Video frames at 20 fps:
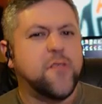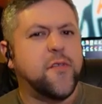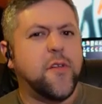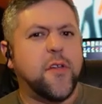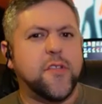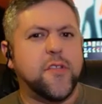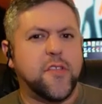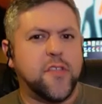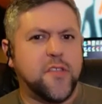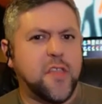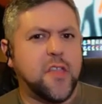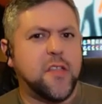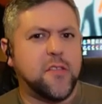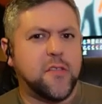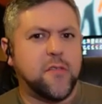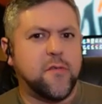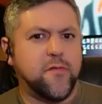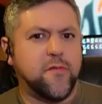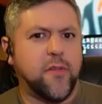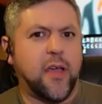It's very
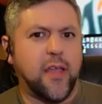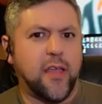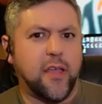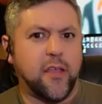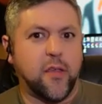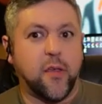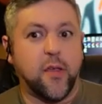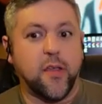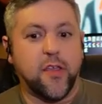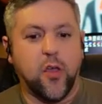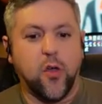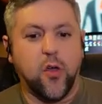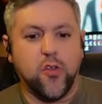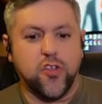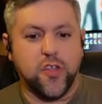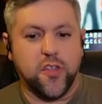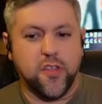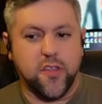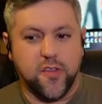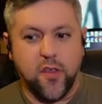distinct. Like
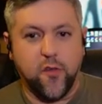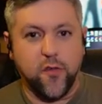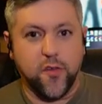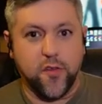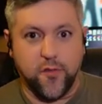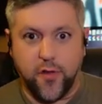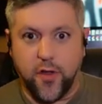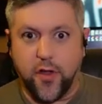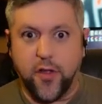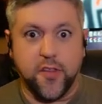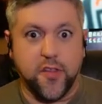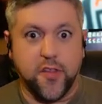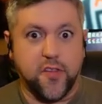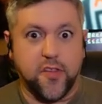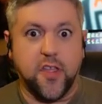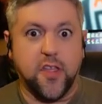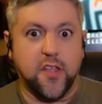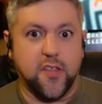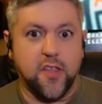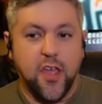Kyokushin itself is very
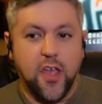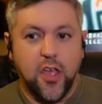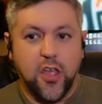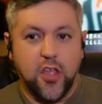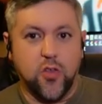distinct.